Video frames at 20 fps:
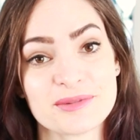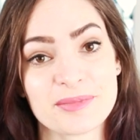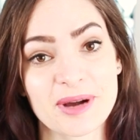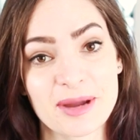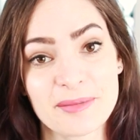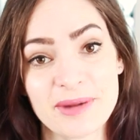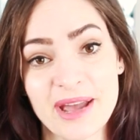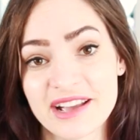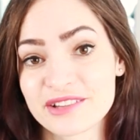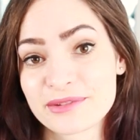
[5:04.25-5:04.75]
to
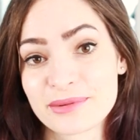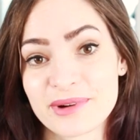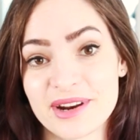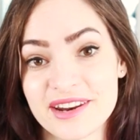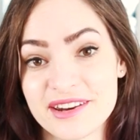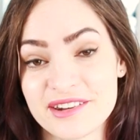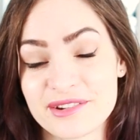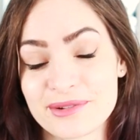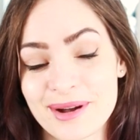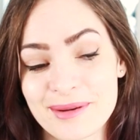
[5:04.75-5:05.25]
buy Macs when I
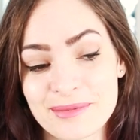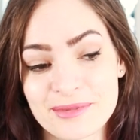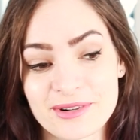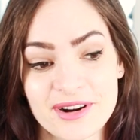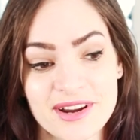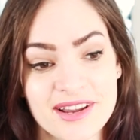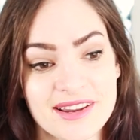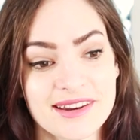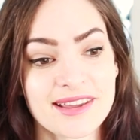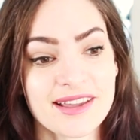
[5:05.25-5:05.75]
need to
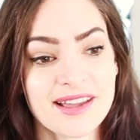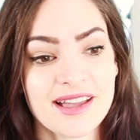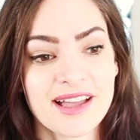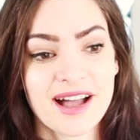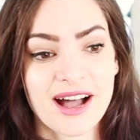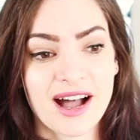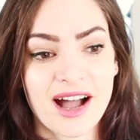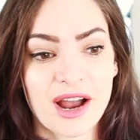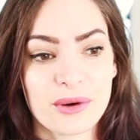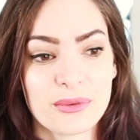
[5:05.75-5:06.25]
upgrade.
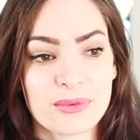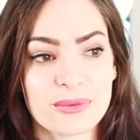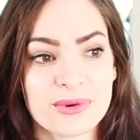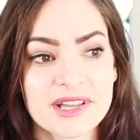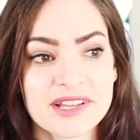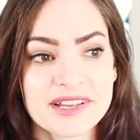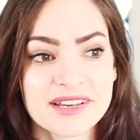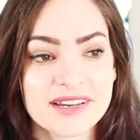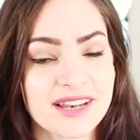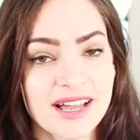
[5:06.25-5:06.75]
I
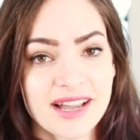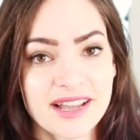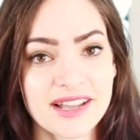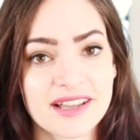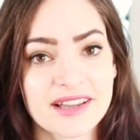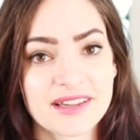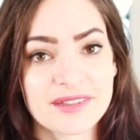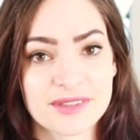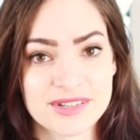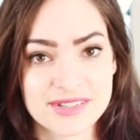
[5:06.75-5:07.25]
really
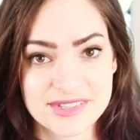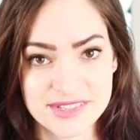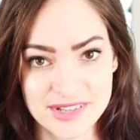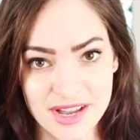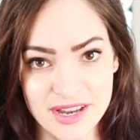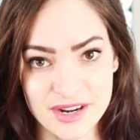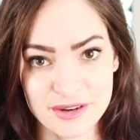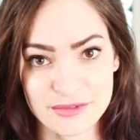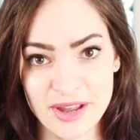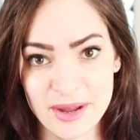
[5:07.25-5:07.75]
like the
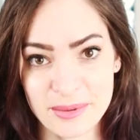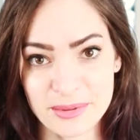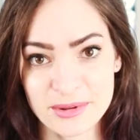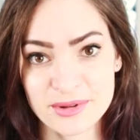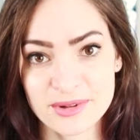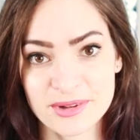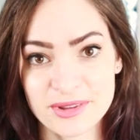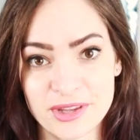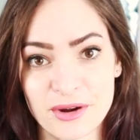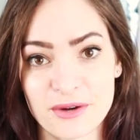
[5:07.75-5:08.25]
design of
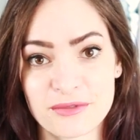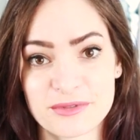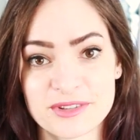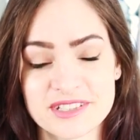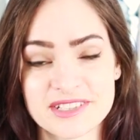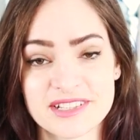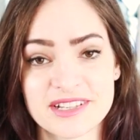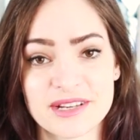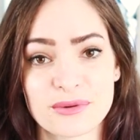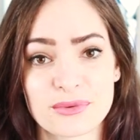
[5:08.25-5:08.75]
Apple. They're
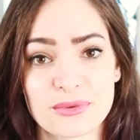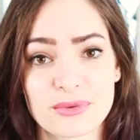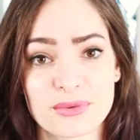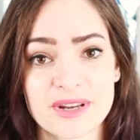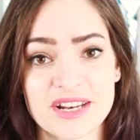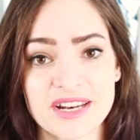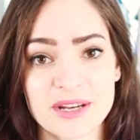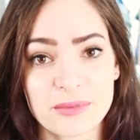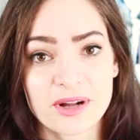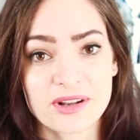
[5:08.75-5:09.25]
obviously
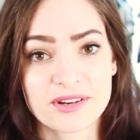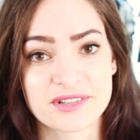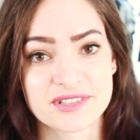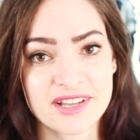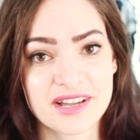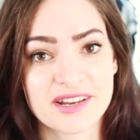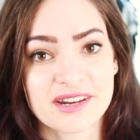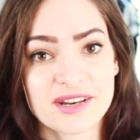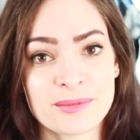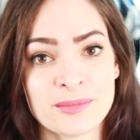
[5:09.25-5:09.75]
really
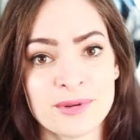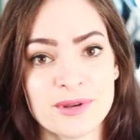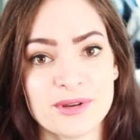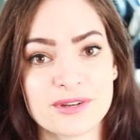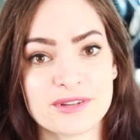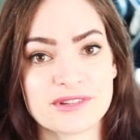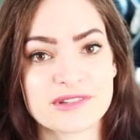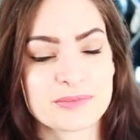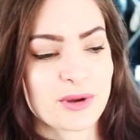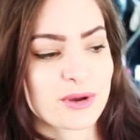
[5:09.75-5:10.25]
well-designed
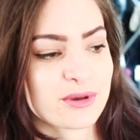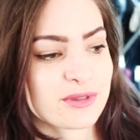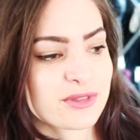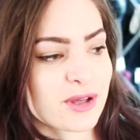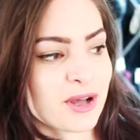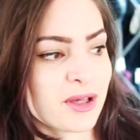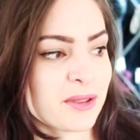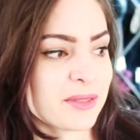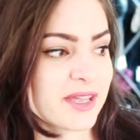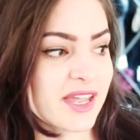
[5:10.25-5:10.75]
computers,
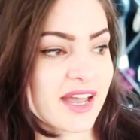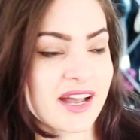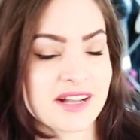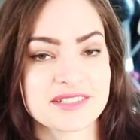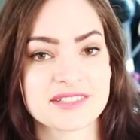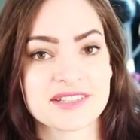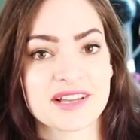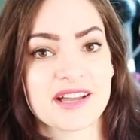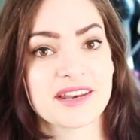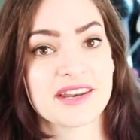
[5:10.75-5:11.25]
both on the
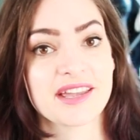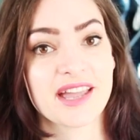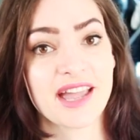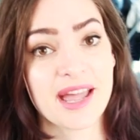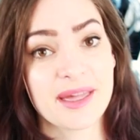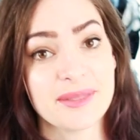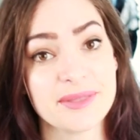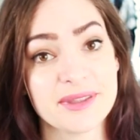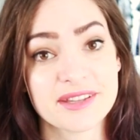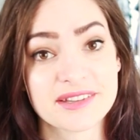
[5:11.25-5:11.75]
outside
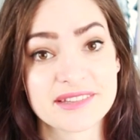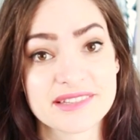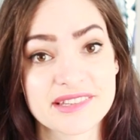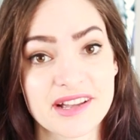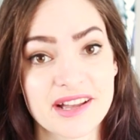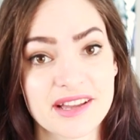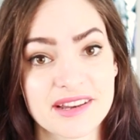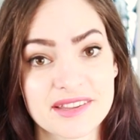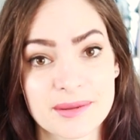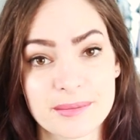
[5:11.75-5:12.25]
and the
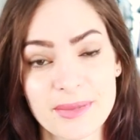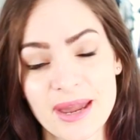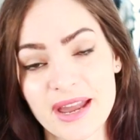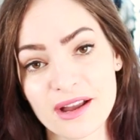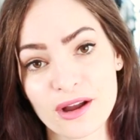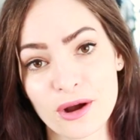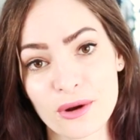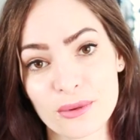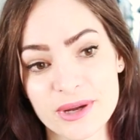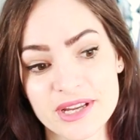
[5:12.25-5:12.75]
inside. The
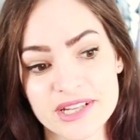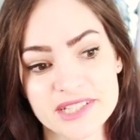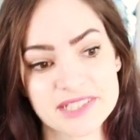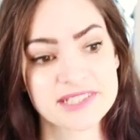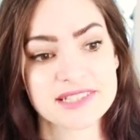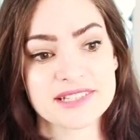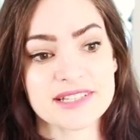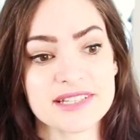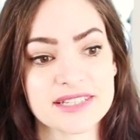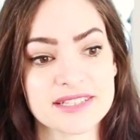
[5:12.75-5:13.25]
Mac
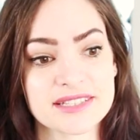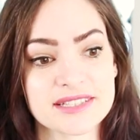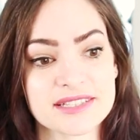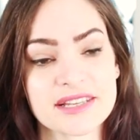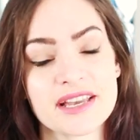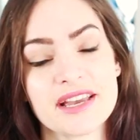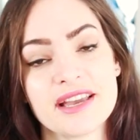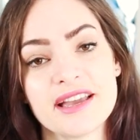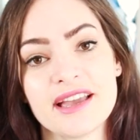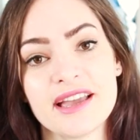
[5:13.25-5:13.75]
OS
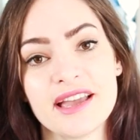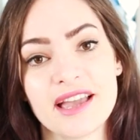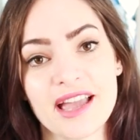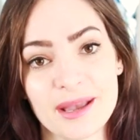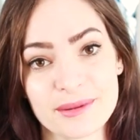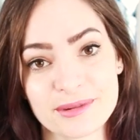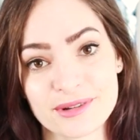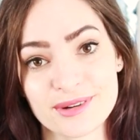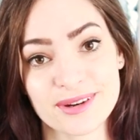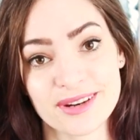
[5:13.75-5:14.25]
is
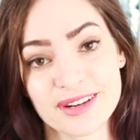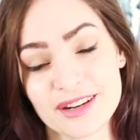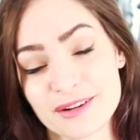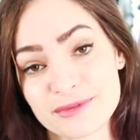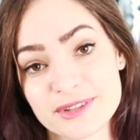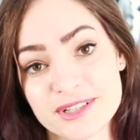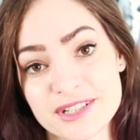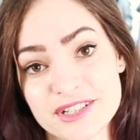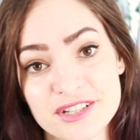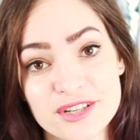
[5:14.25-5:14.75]
absolutely
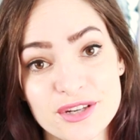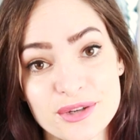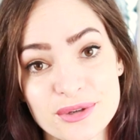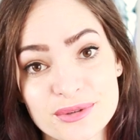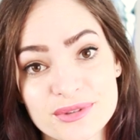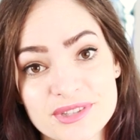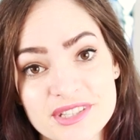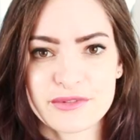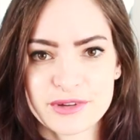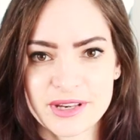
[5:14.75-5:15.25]
lovely to
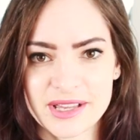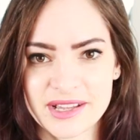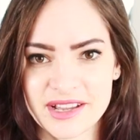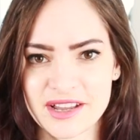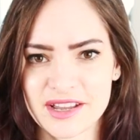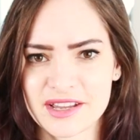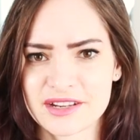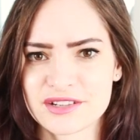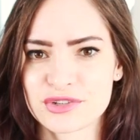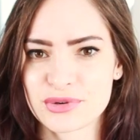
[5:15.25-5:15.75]
use. I feel like
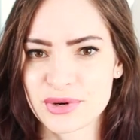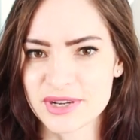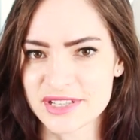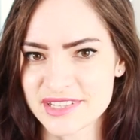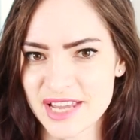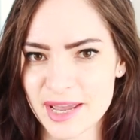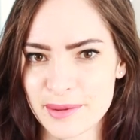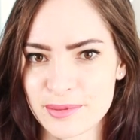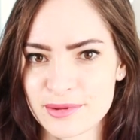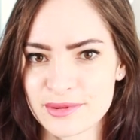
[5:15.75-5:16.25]
I can
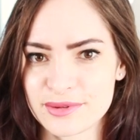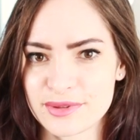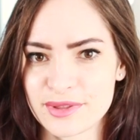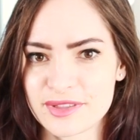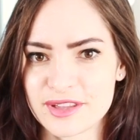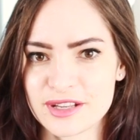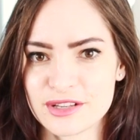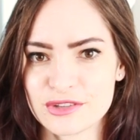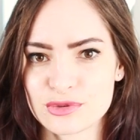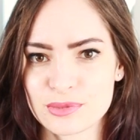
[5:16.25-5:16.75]
trust Apple
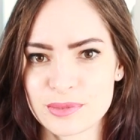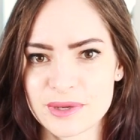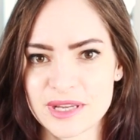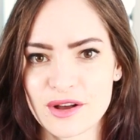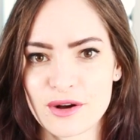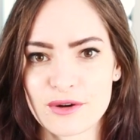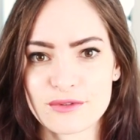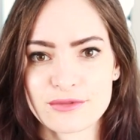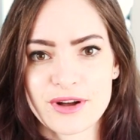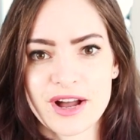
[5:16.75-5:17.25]
that things will
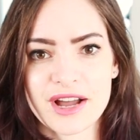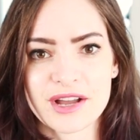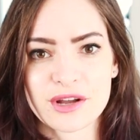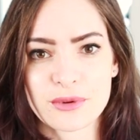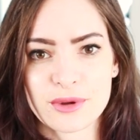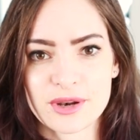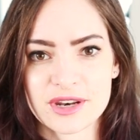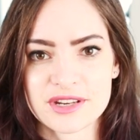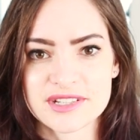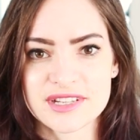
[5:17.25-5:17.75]
be of high
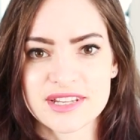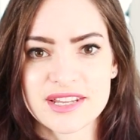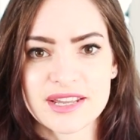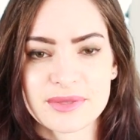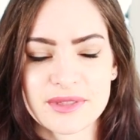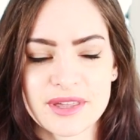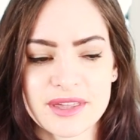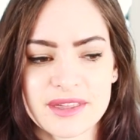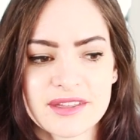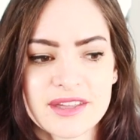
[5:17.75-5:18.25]
quality
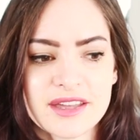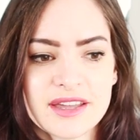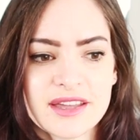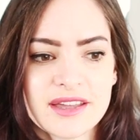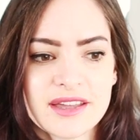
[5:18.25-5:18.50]
and that